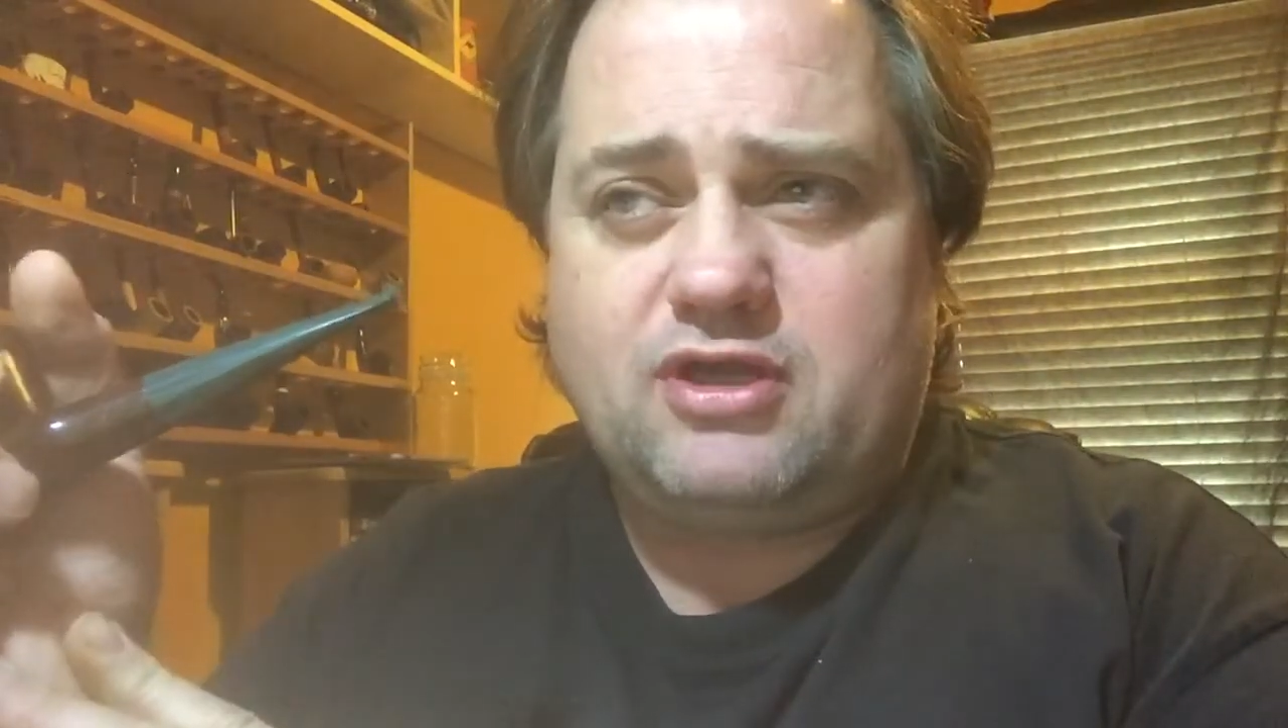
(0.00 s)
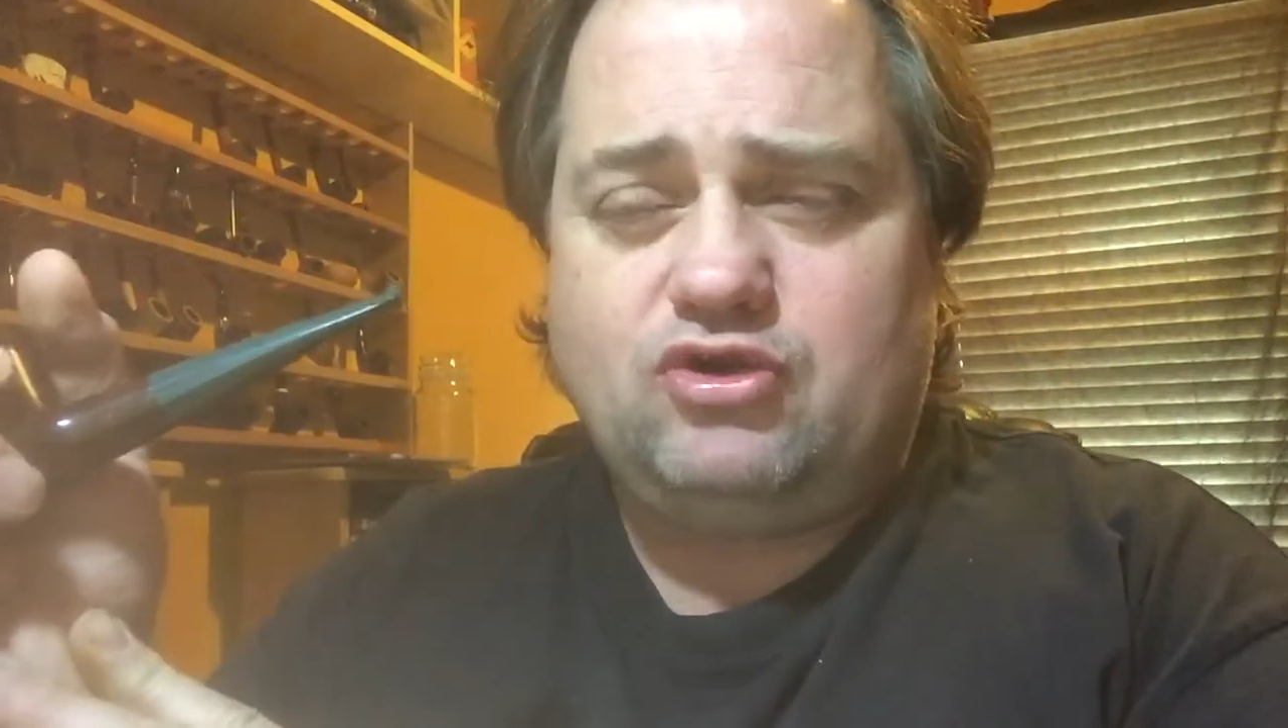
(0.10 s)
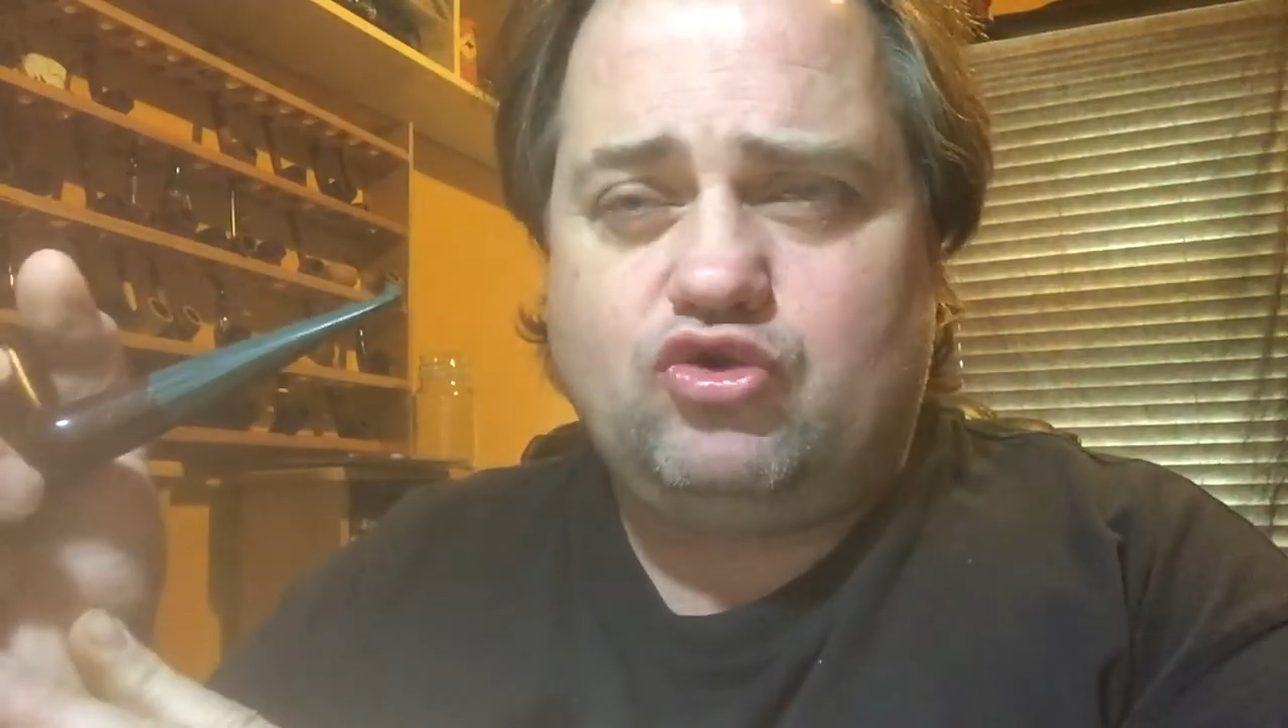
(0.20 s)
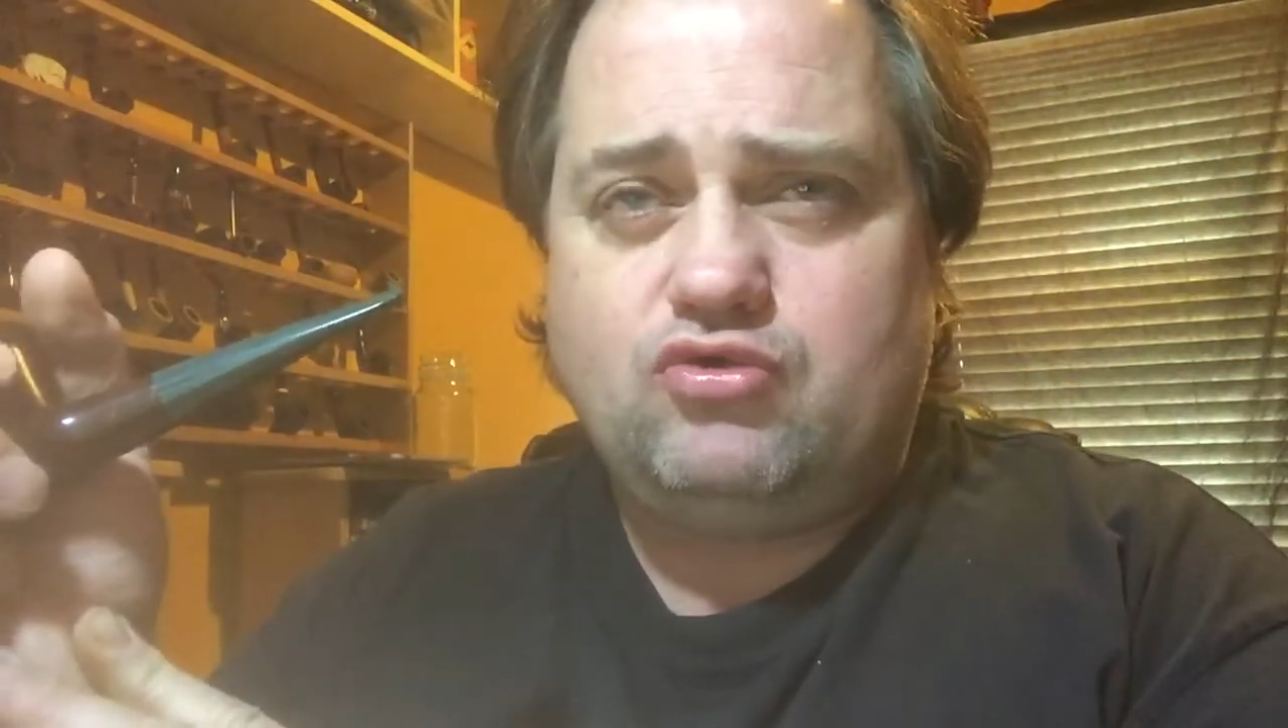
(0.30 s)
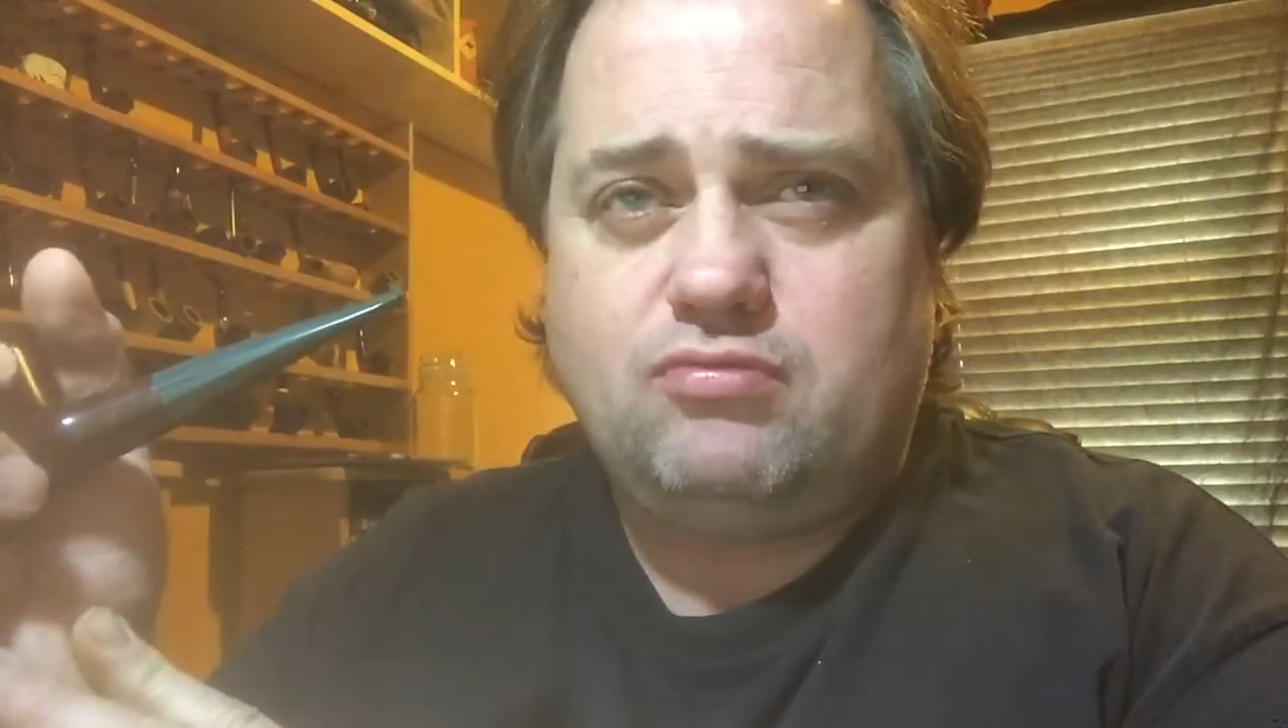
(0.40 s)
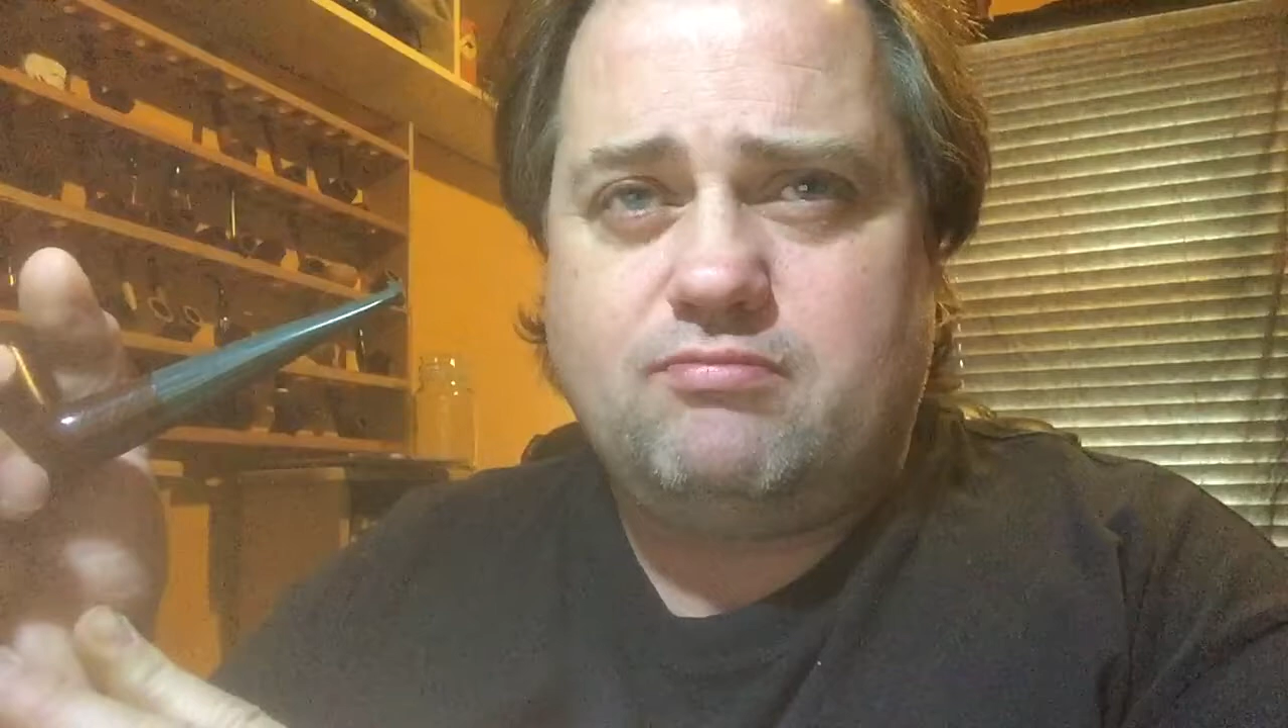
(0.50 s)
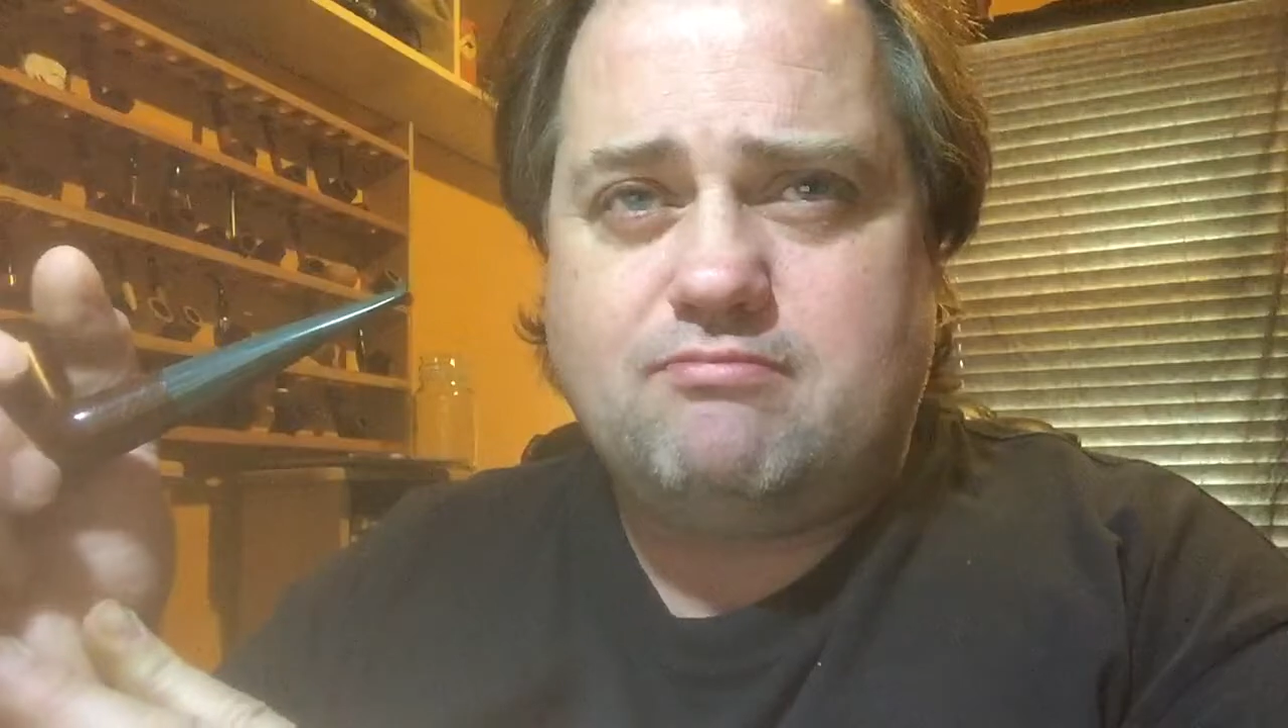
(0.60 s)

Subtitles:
into